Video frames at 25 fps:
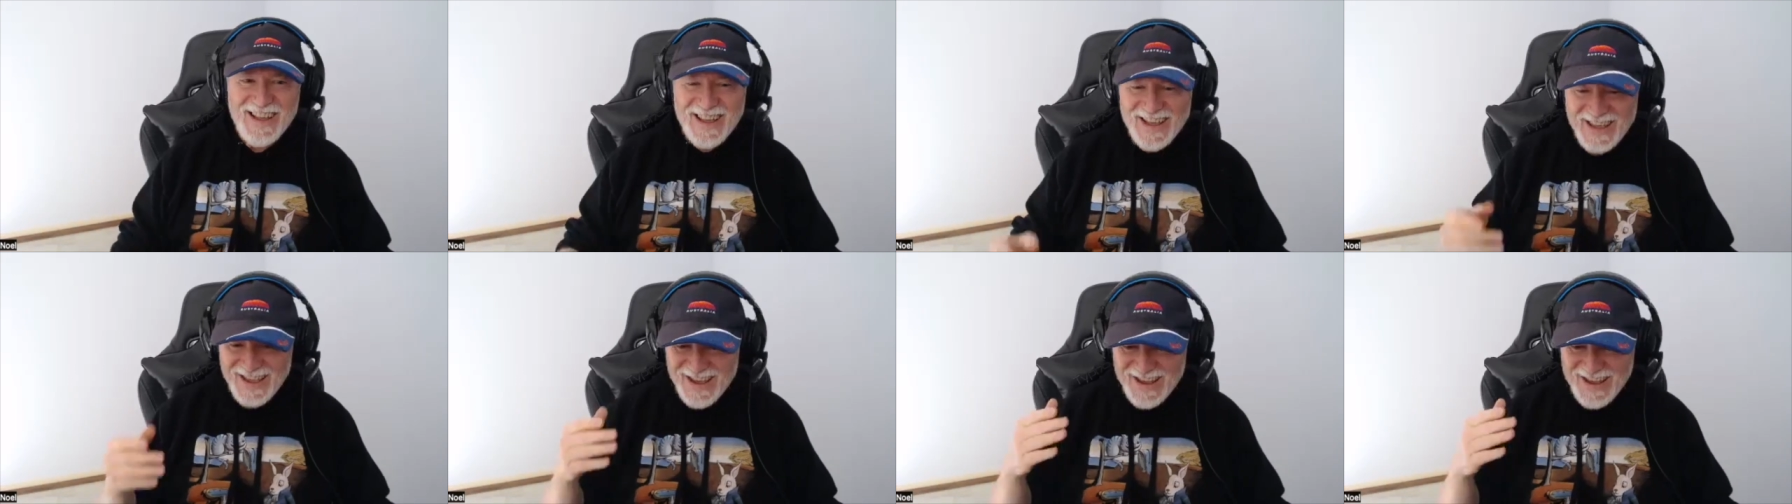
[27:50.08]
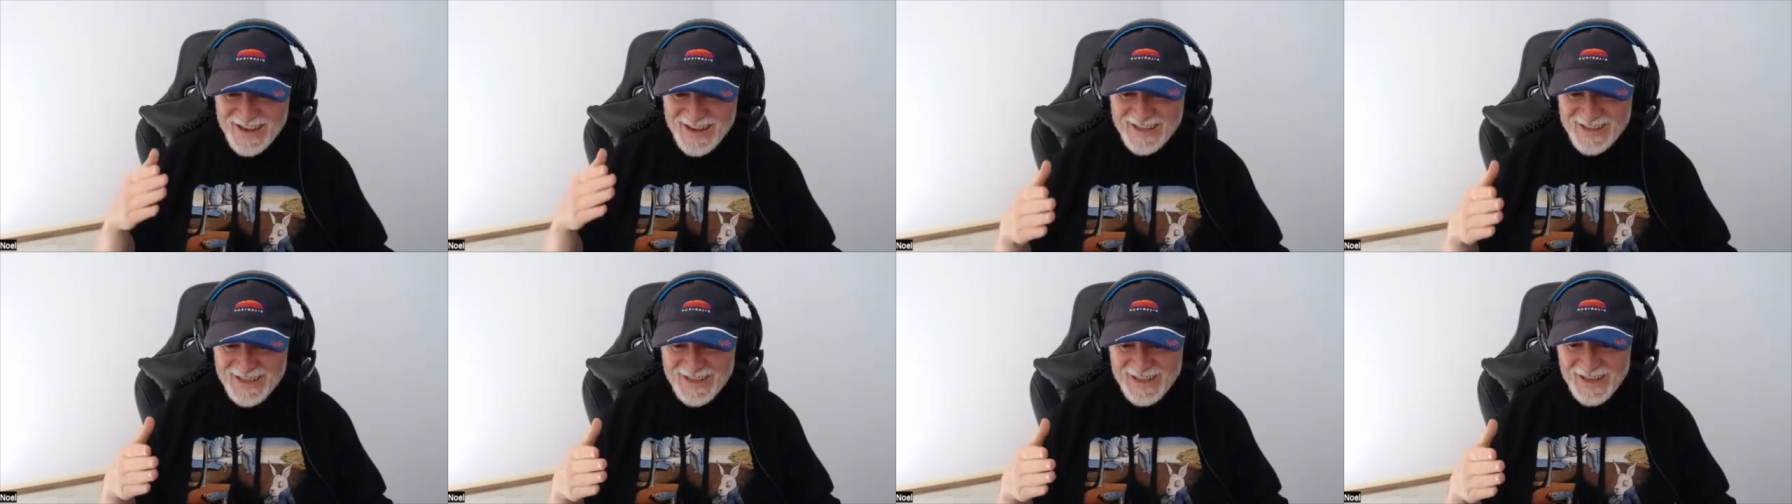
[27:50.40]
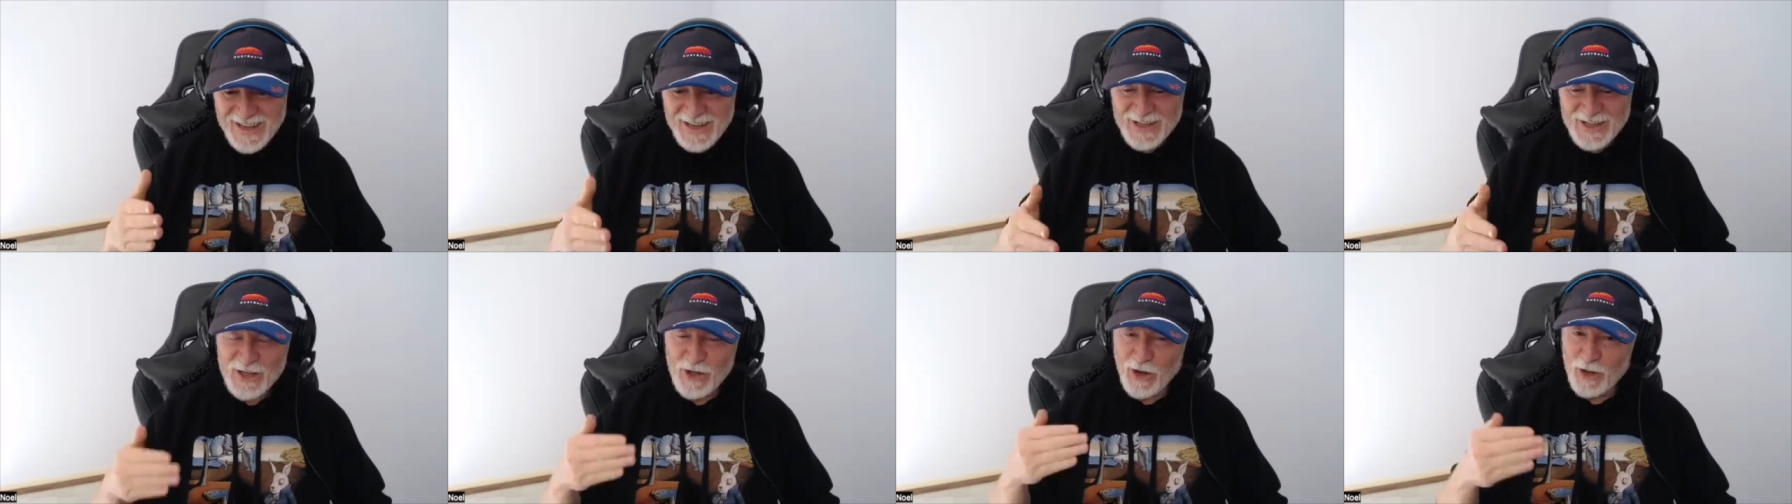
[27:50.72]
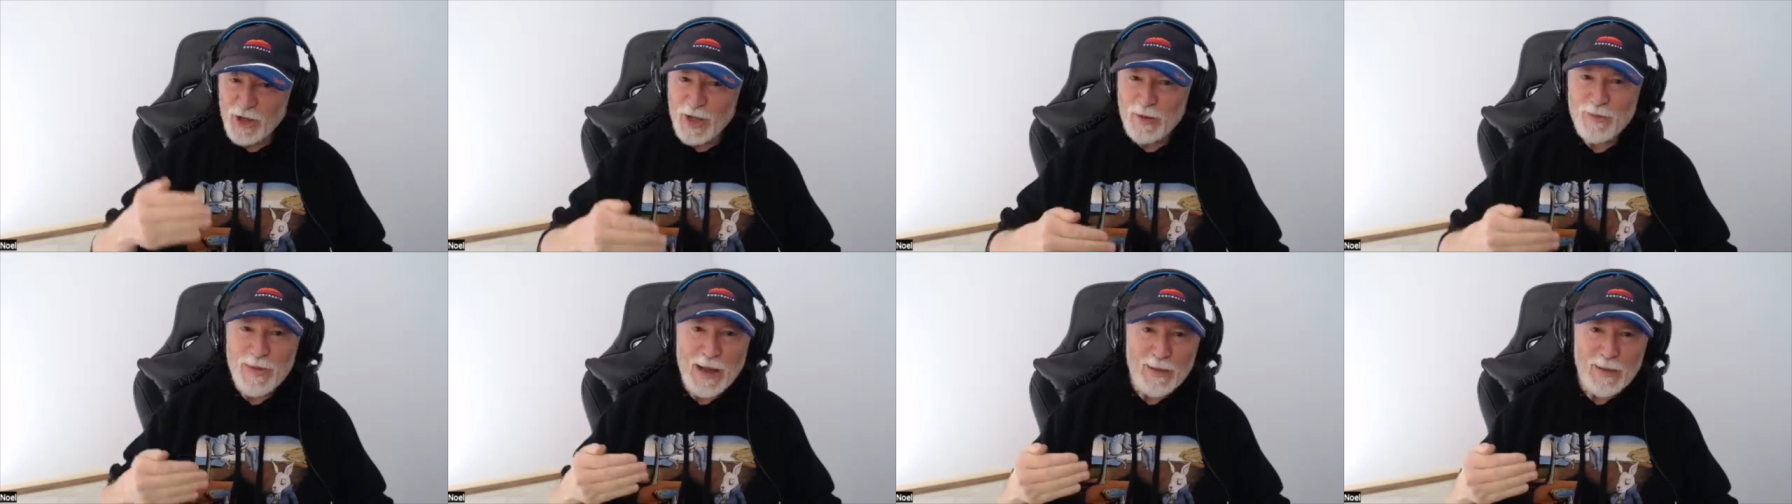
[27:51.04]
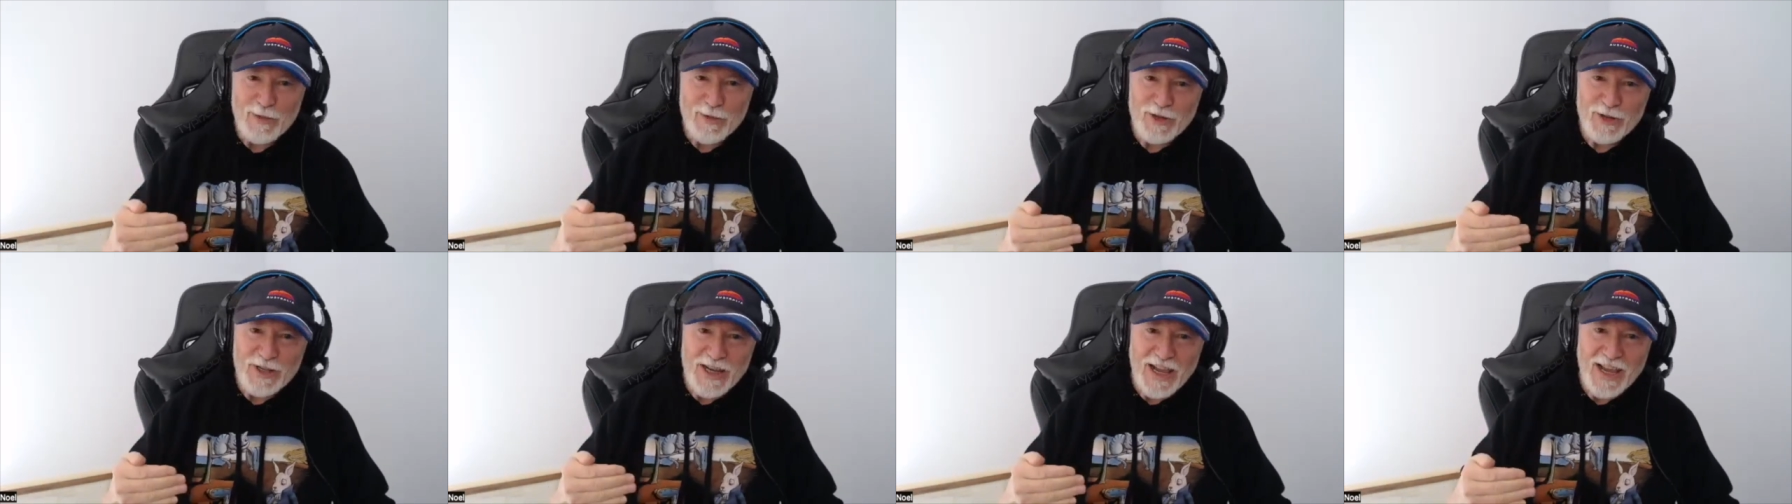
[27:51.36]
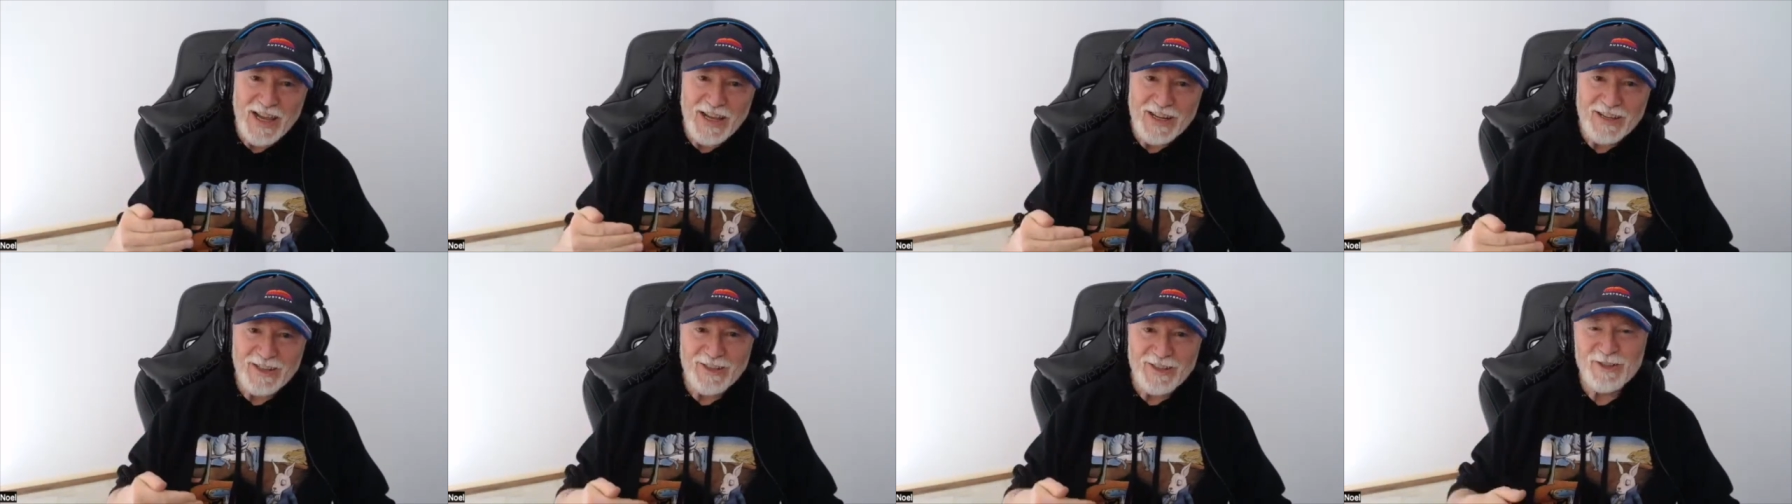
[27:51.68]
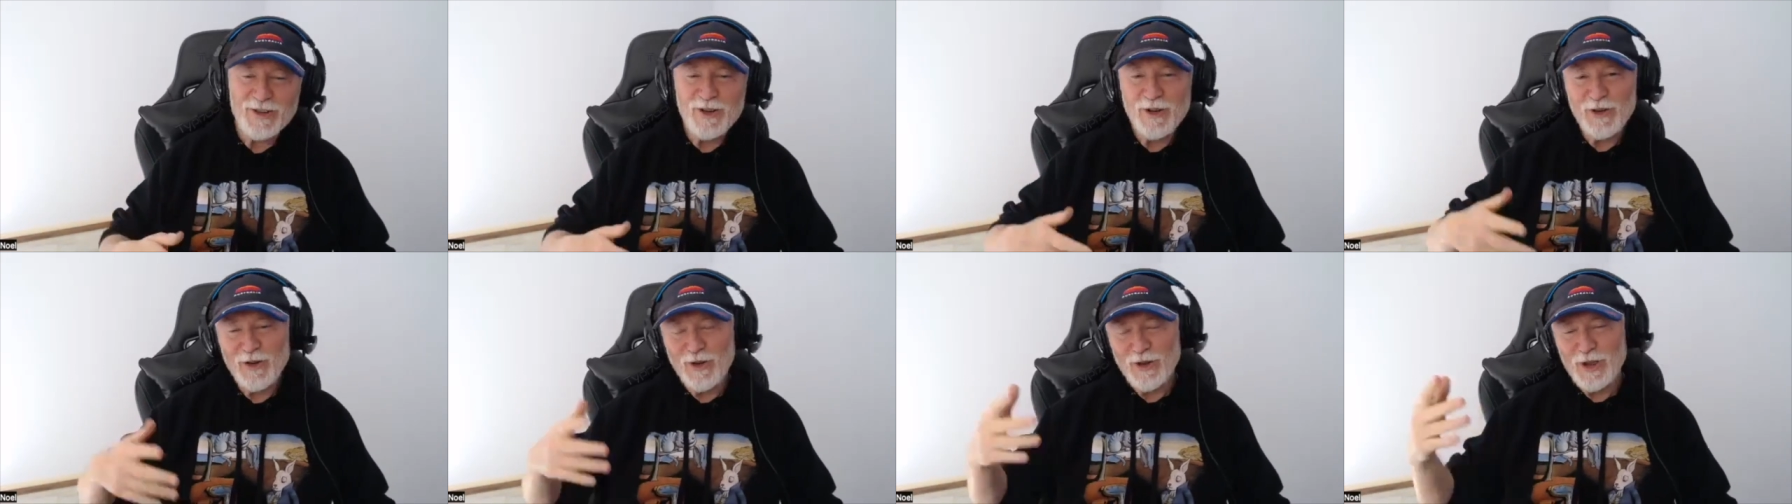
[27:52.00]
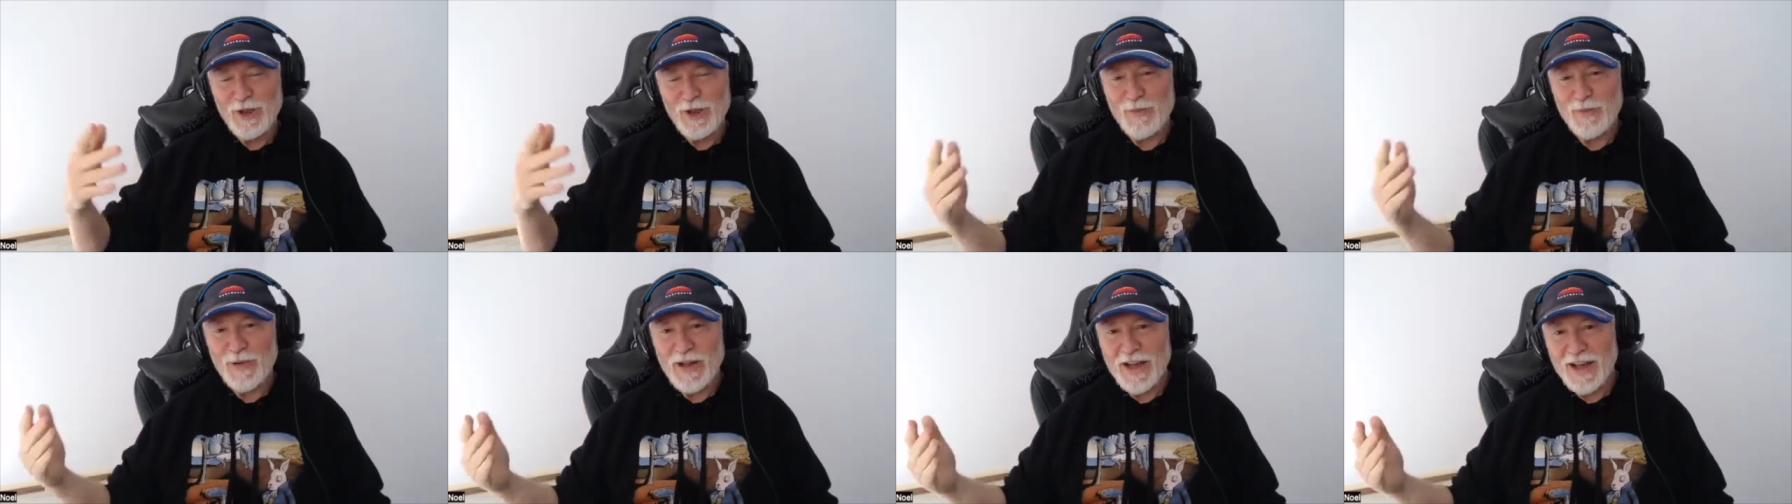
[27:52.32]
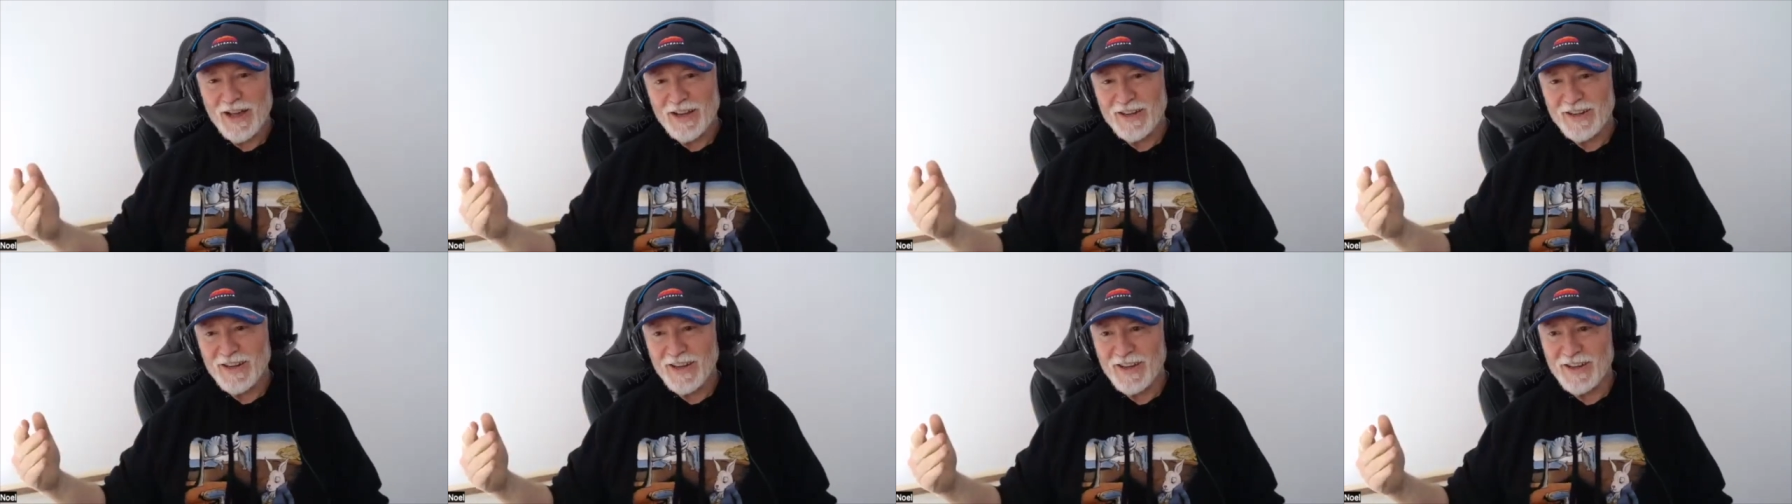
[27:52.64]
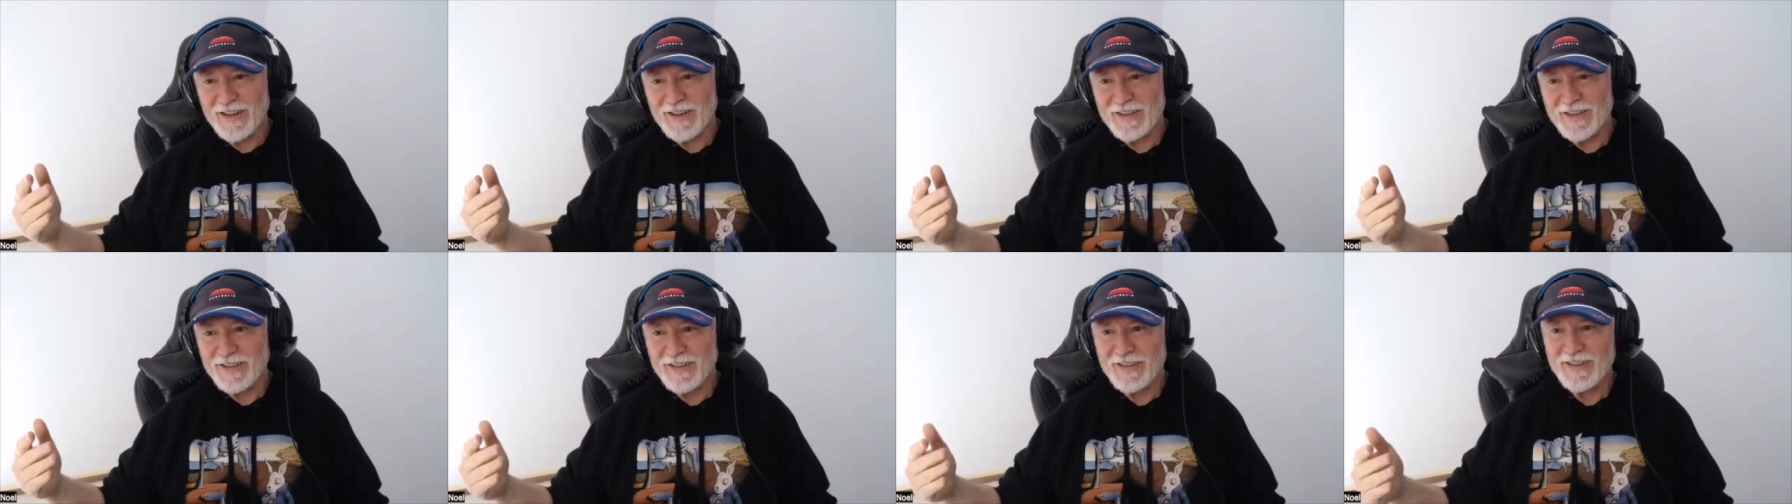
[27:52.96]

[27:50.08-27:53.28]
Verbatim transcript: is it's not their mum or dad or their partner.